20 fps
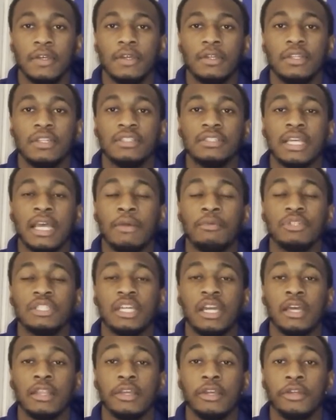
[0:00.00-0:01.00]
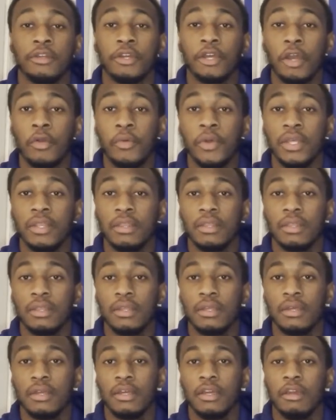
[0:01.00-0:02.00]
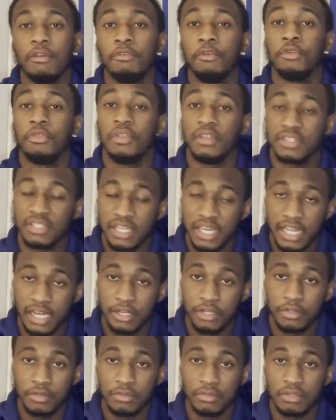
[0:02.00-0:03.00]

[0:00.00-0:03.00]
decide which guy they're going to go with, a few things they got to do.